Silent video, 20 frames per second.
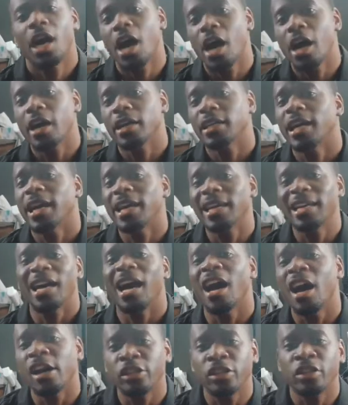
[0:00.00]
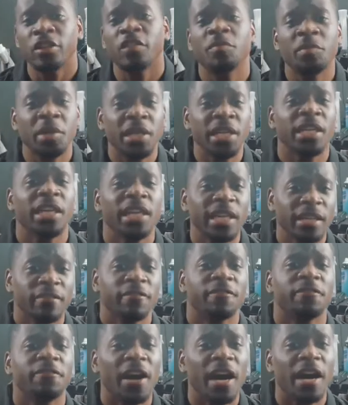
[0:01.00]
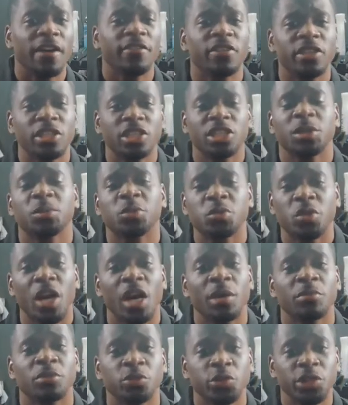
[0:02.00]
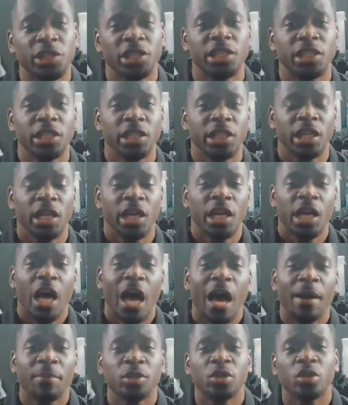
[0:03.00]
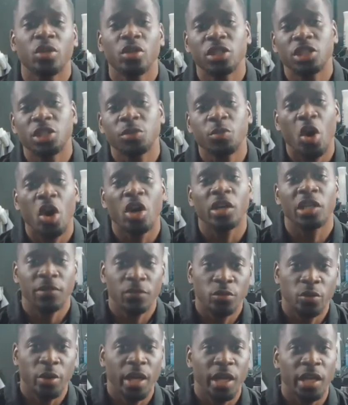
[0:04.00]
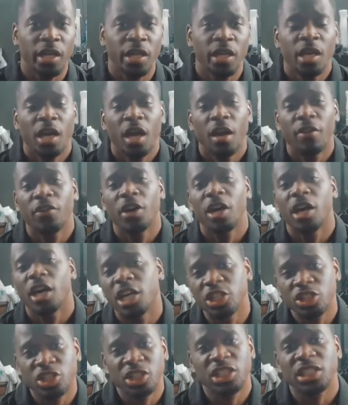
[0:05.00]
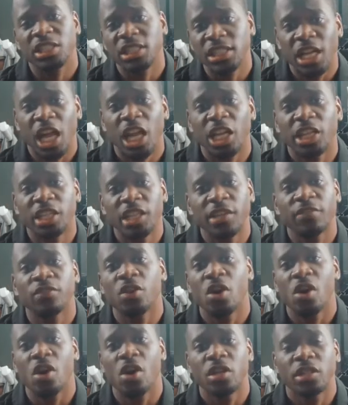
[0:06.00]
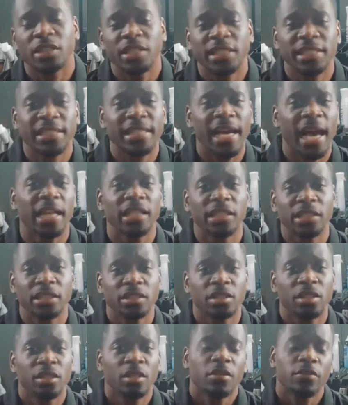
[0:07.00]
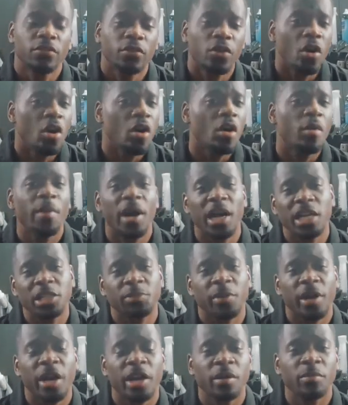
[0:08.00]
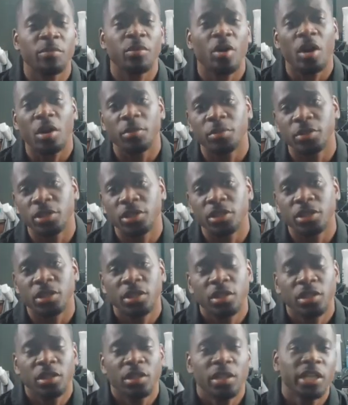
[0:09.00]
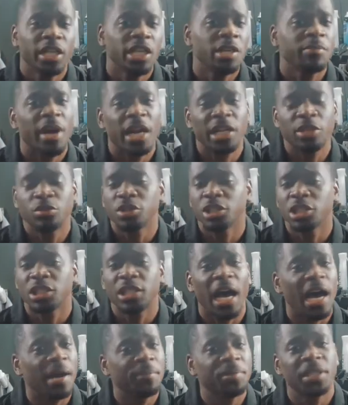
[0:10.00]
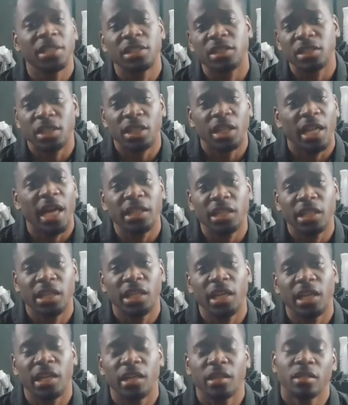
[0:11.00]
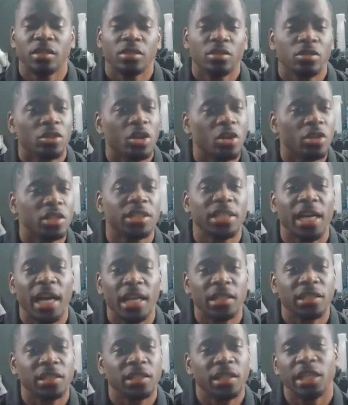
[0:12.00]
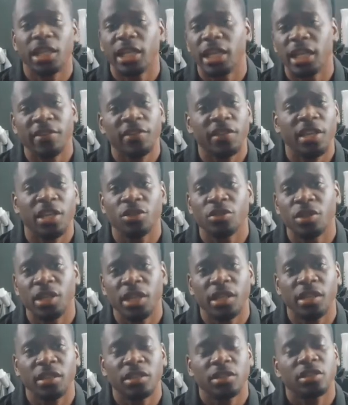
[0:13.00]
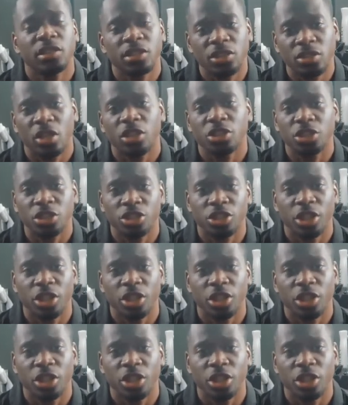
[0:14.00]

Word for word: Alright, now in honor of me hitting 500 subscribers recently, I'll be doing a small giveaway of a $160 gift card to Sally's. For all my aspiring barbers and anybody who's just hobbyists and like to cut, go to Sally's and get everything you need to start your